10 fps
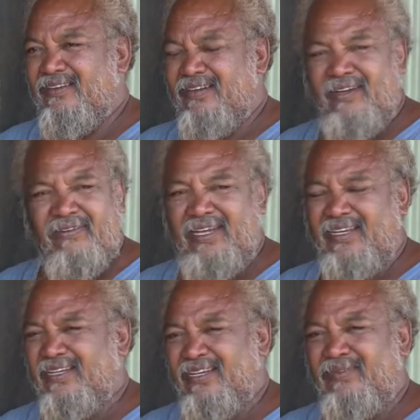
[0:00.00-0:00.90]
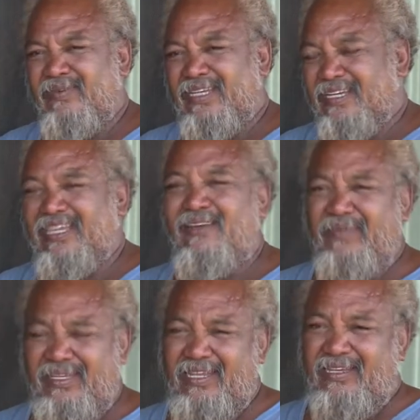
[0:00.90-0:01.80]
I ring them. They tell
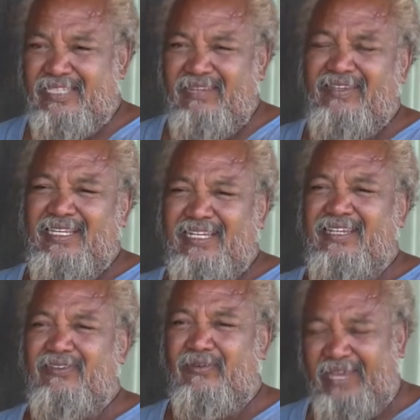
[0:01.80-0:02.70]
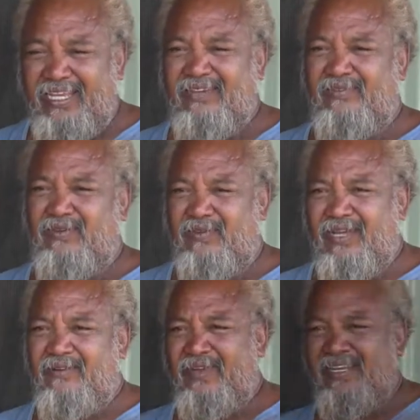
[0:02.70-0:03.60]
me, they send me letter to ring them, and when
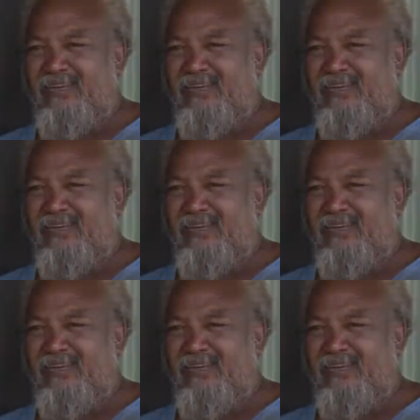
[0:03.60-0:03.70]
I ring